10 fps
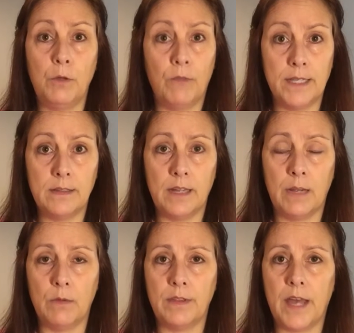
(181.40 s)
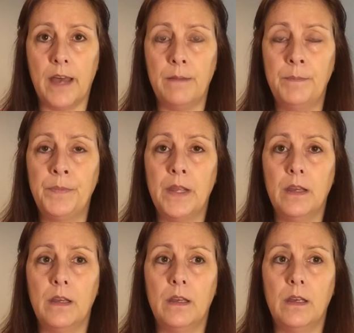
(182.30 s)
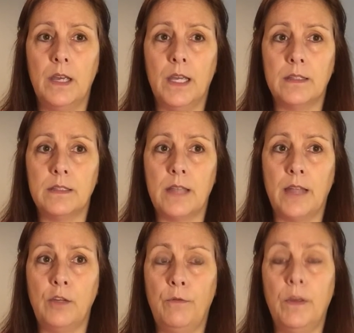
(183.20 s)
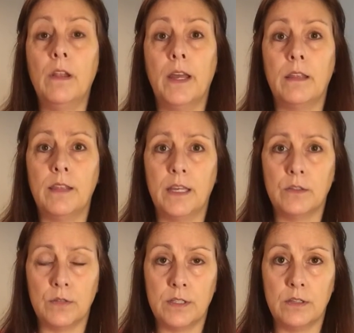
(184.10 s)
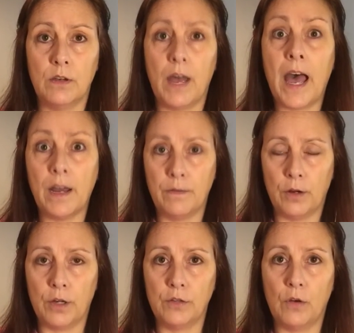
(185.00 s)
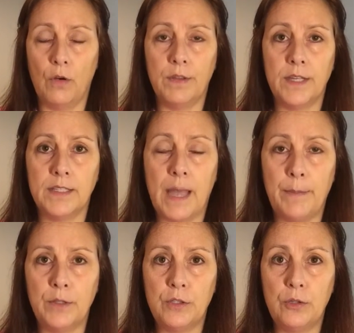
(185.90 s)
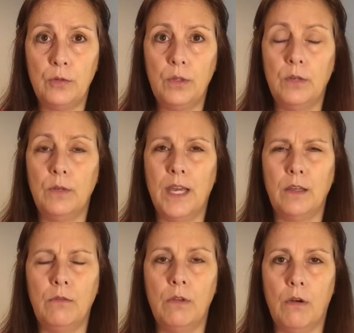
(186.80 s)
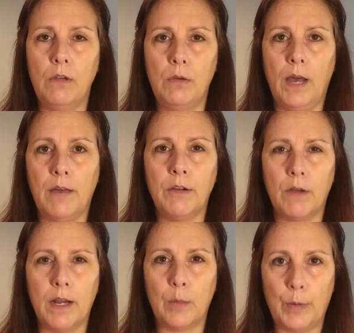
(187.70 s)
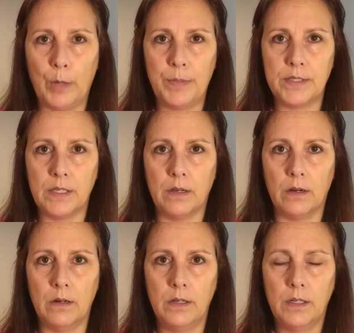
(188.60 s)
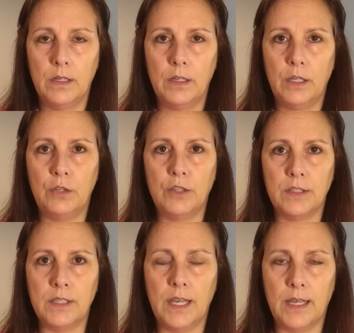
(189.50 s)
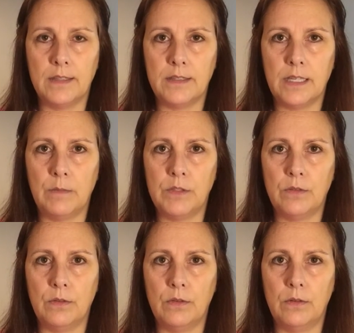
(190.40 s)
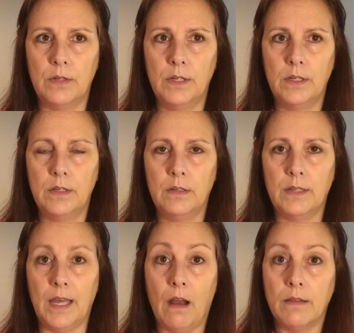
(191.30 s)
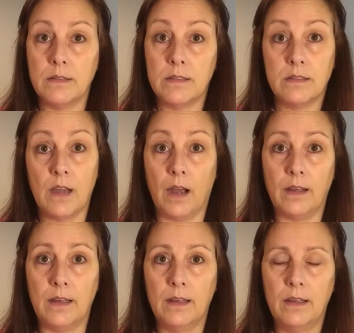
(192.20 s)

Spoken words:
you resonate with that, and you feel like things are still out of your control and things happen to you, yet you know you have a greater purpose here. You just can't seem to get unstuck.